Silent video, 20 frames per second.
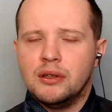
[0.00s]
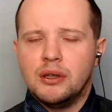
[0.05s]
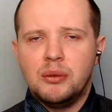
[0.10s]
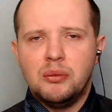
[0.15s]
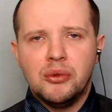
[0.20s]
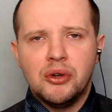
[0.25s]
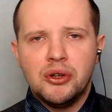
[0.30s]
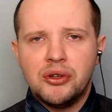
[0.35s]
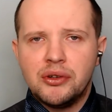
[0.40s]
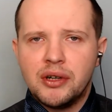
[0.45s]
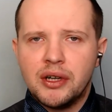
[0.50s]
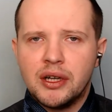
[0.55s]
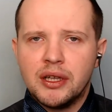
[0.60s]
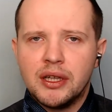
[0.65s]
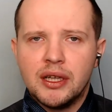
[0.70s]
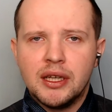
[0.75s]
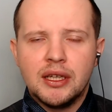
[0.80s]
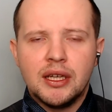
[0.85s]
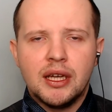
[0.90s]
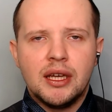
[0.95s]
Montreal
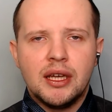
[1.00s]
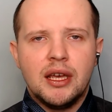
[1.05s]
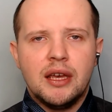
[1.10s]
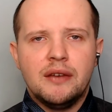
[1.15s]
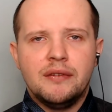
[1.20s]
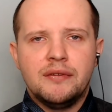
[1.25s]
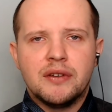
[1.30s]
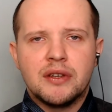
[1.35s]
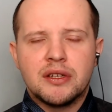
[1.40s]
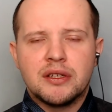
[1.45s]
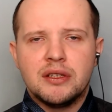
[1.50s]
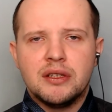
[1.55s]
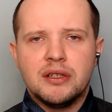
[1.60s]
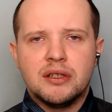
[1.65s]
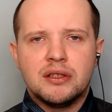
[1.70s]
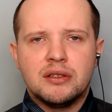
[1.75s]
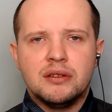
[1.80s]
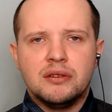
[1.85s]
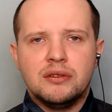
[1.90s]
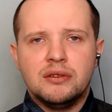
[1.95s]
AI Ethics
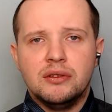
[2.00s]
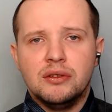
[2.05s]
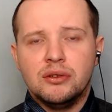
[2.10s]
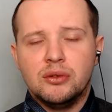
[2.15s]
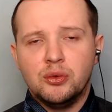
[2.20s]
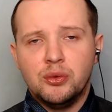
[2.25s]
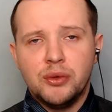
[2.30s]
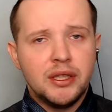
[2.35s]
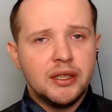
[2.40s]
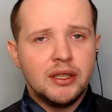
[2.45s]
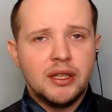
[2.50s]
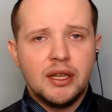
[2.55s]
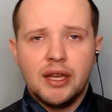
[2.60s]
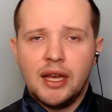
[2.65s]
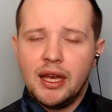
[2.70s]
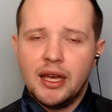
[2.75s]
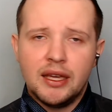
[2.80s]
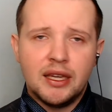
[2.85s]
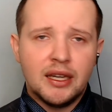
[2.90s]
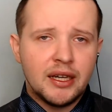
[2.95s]
Institute, Winnie
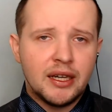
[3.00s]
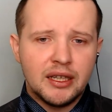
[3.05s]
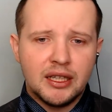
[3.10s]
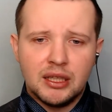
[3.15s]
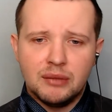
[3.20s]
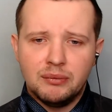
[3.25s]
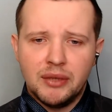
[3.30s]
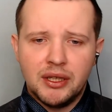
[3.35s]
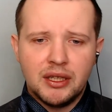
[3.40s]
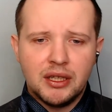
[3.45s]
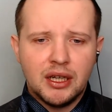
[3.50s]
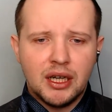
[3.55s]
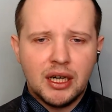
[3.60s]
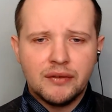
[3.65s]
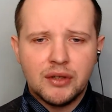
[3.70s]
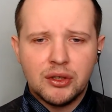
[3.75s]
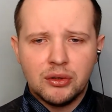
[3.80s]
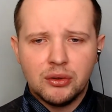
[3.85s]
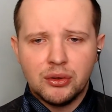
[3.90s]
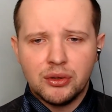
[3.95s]
AI, and many
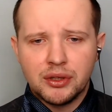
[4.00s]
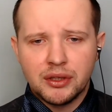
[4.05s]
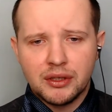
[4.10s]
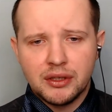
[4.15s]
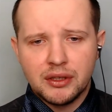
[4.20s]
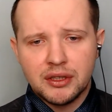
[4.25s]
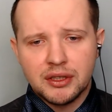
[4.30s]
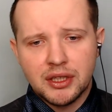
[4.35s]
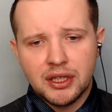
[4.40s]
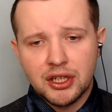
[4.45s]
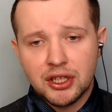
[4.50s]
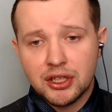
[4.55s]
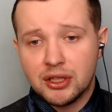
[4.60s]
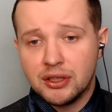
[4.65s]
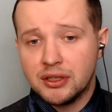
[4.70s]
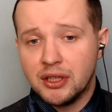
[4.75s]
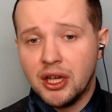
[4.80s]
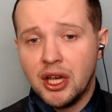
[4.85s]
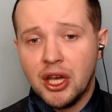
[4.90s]
other organizations.